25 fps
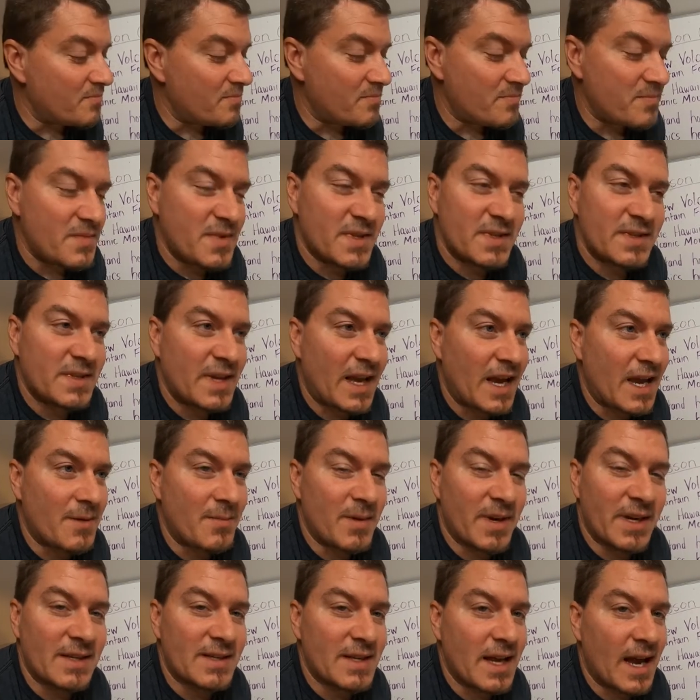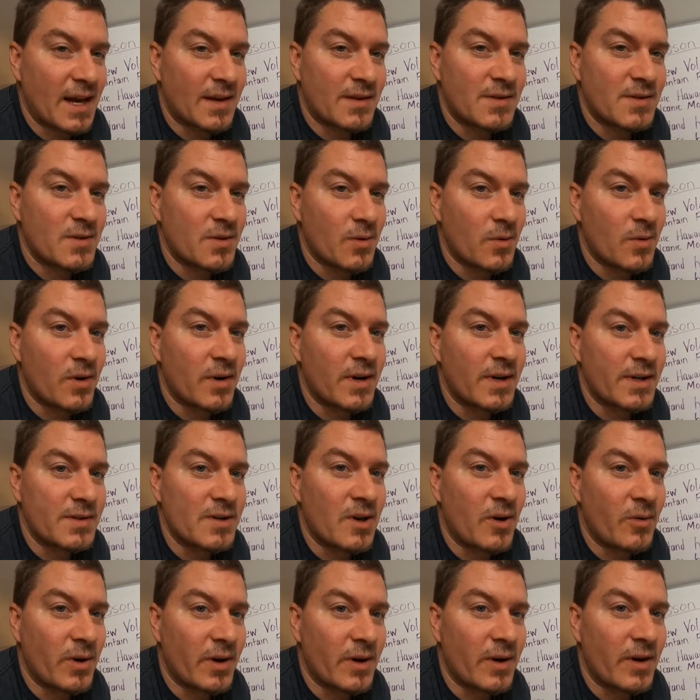Same exact story is
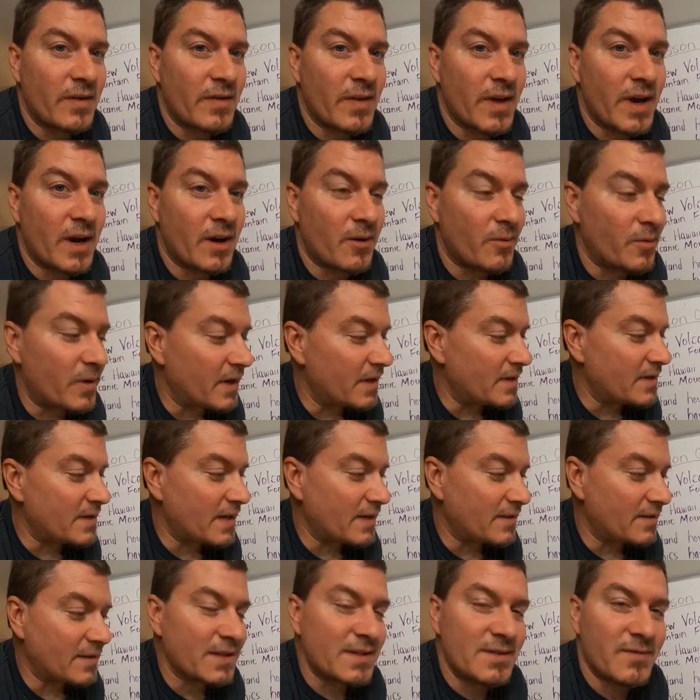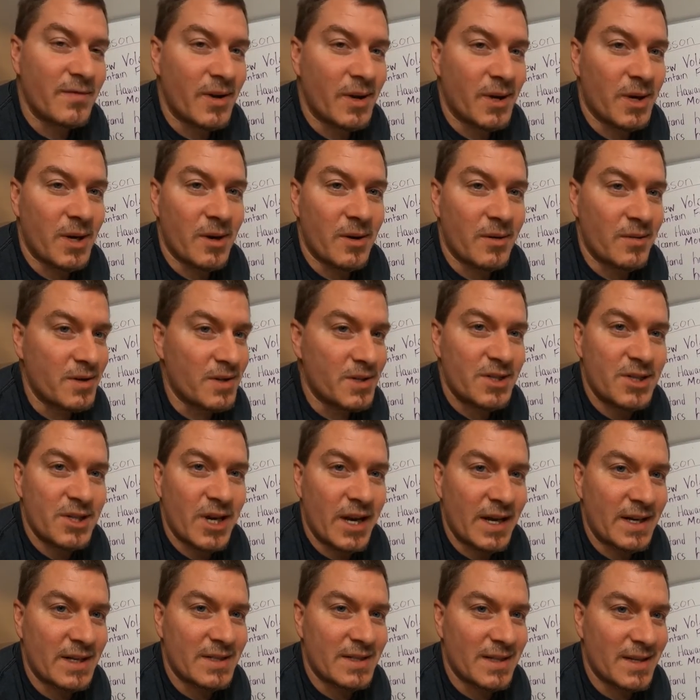going on there. We could take this video and just
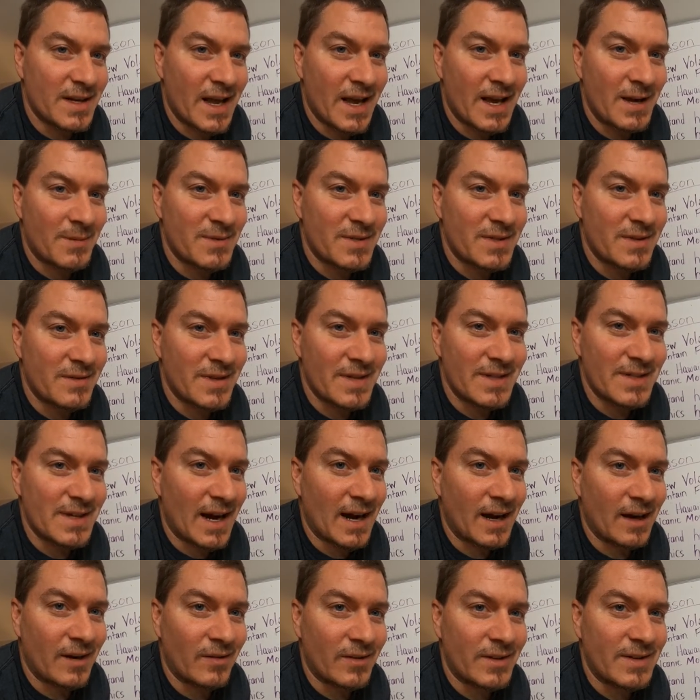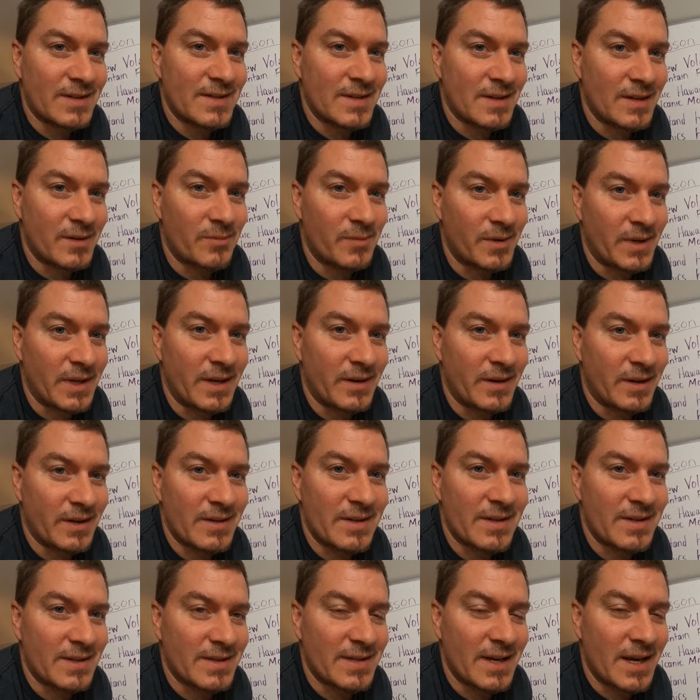change the names of these islands and then we get
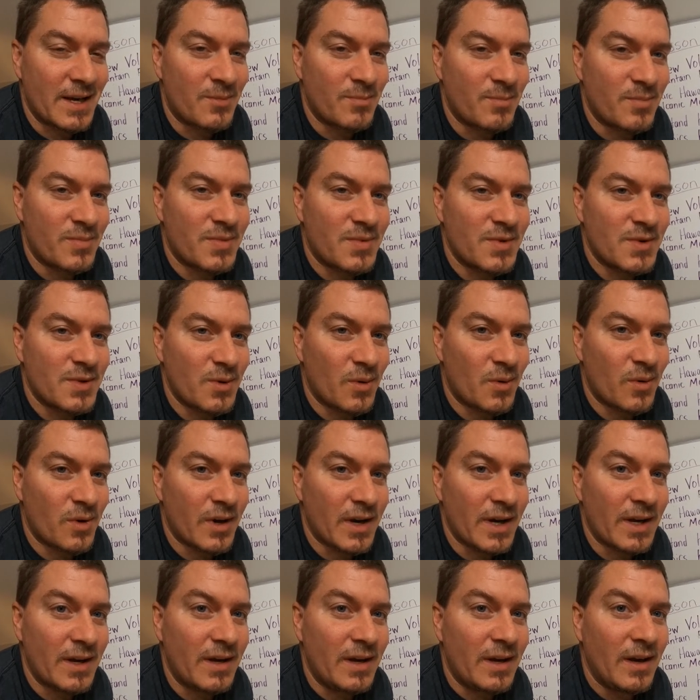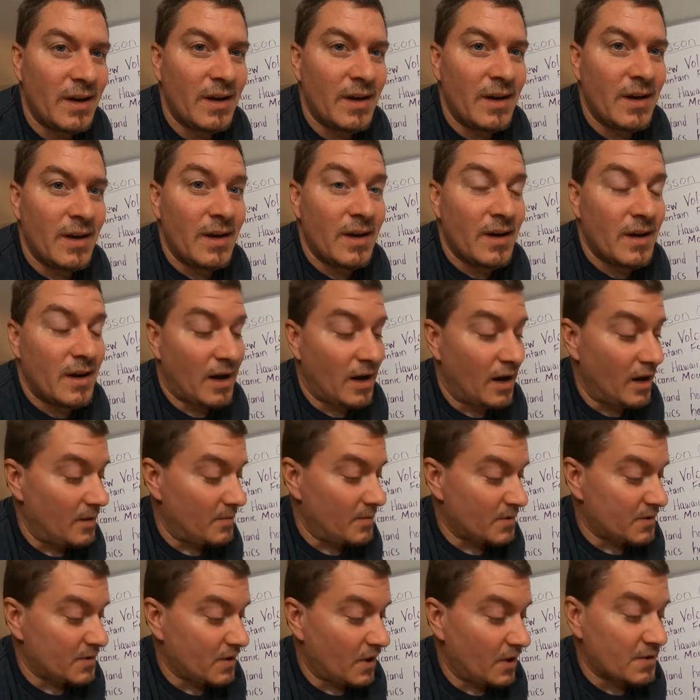the same story.
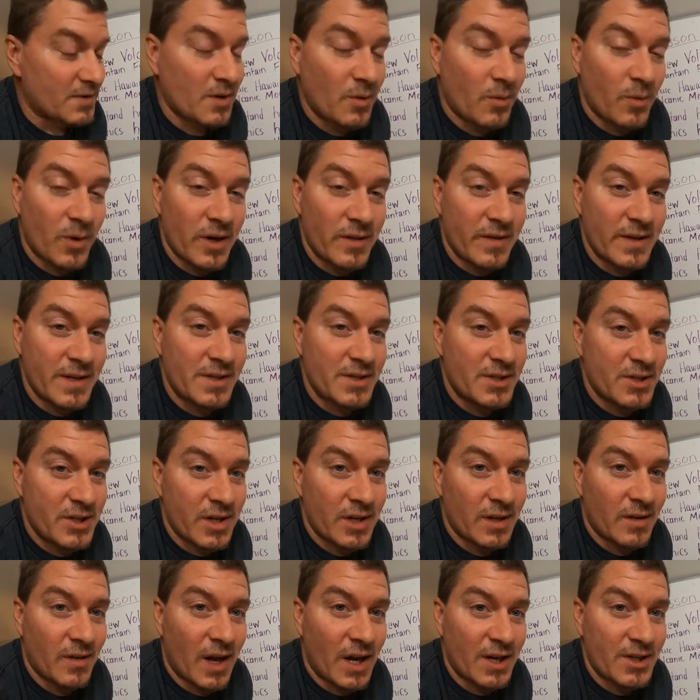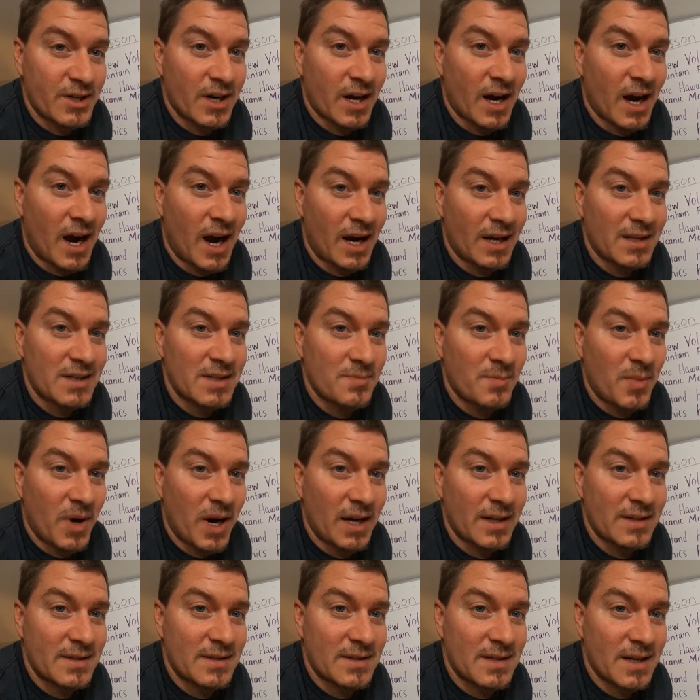There's also one of these geologic
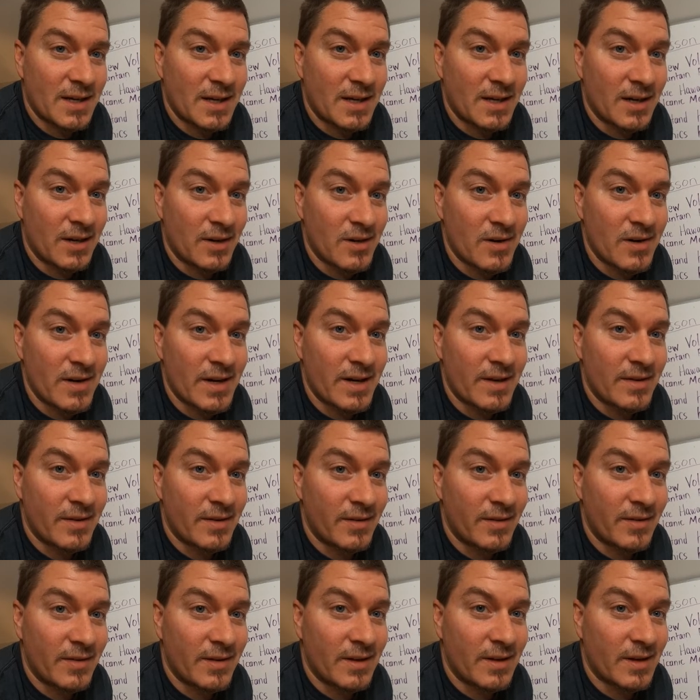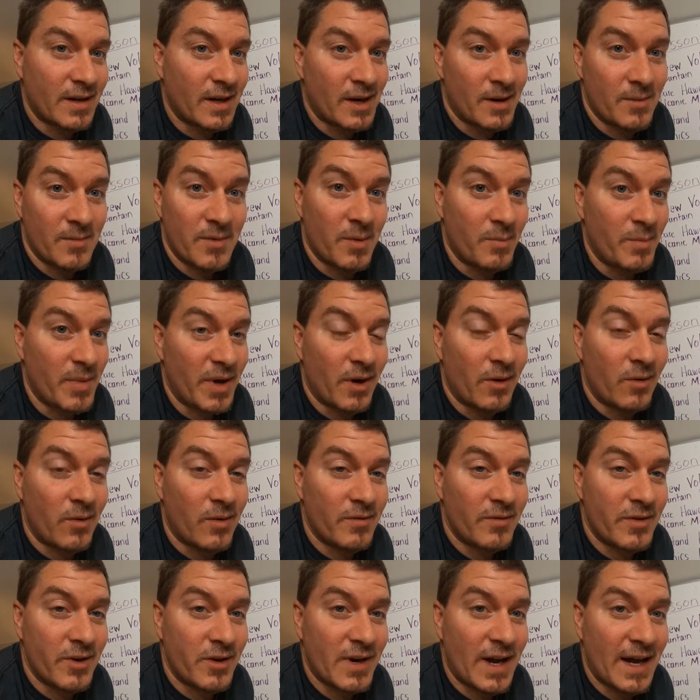hotspots sitting underneath the middle
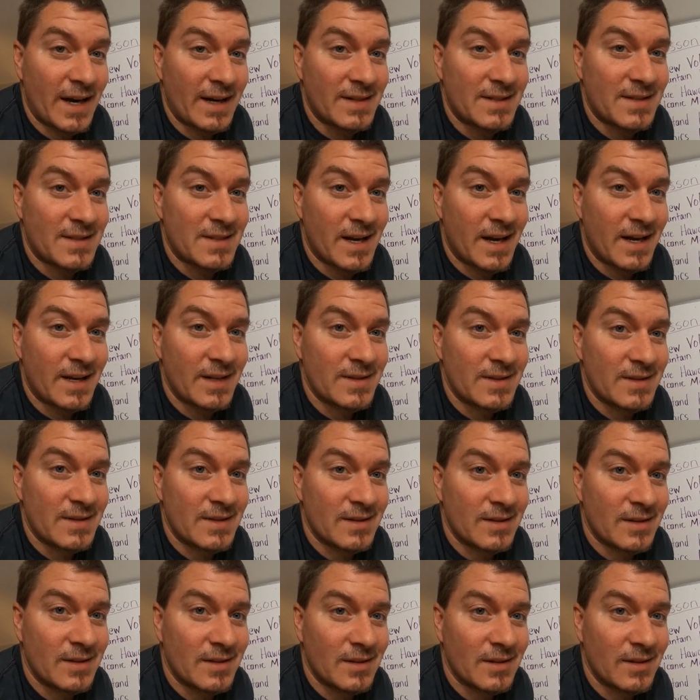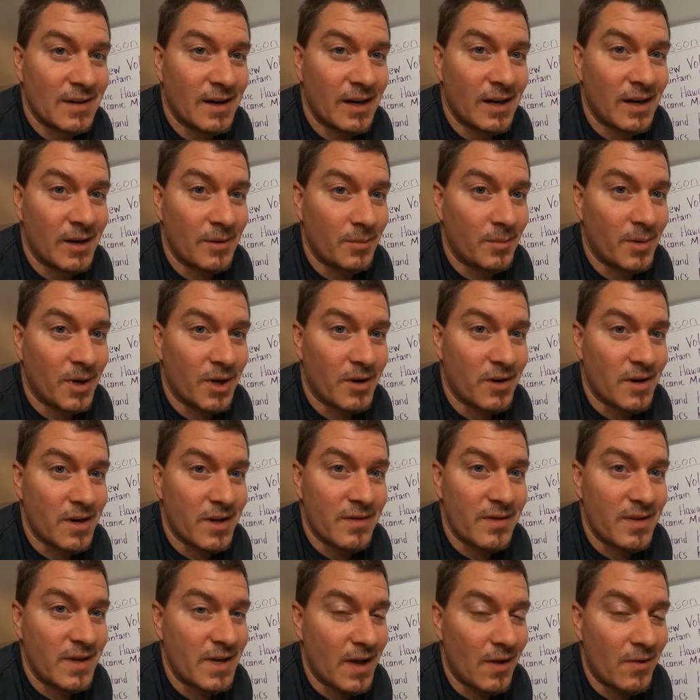of the United States, underneath
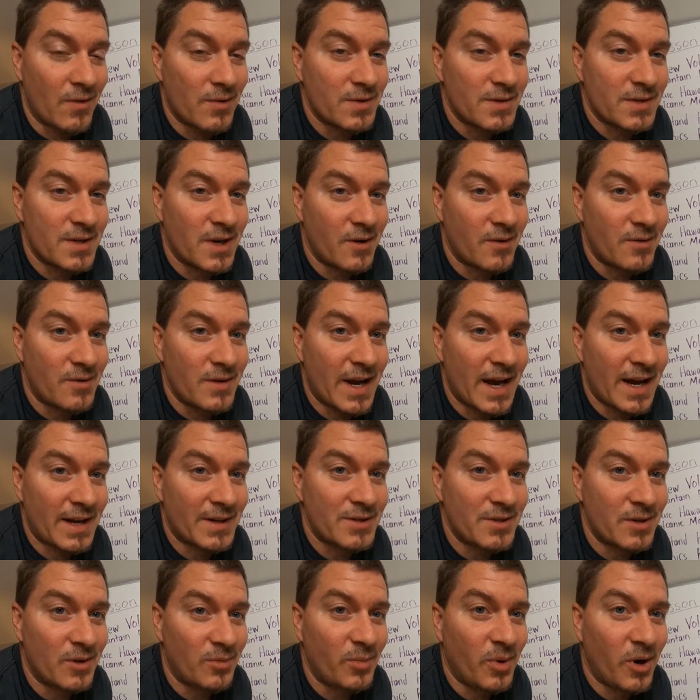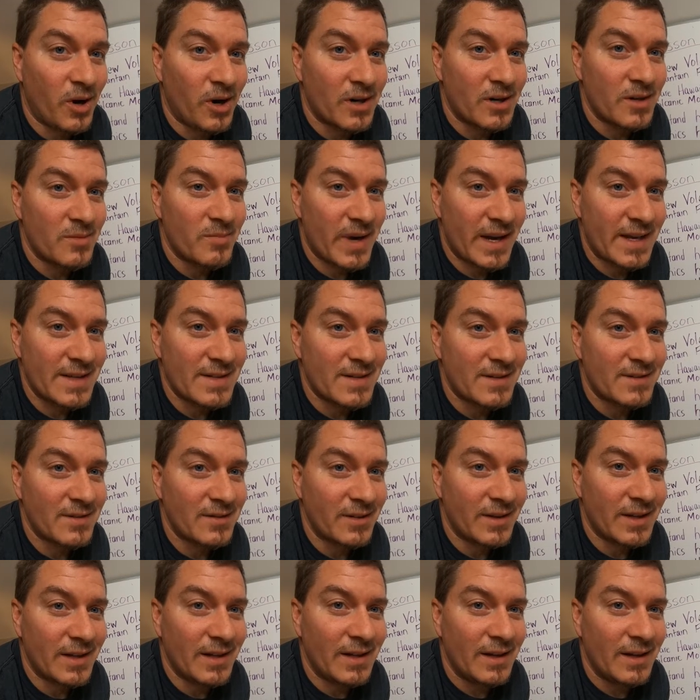Yellowstone National Park, basically.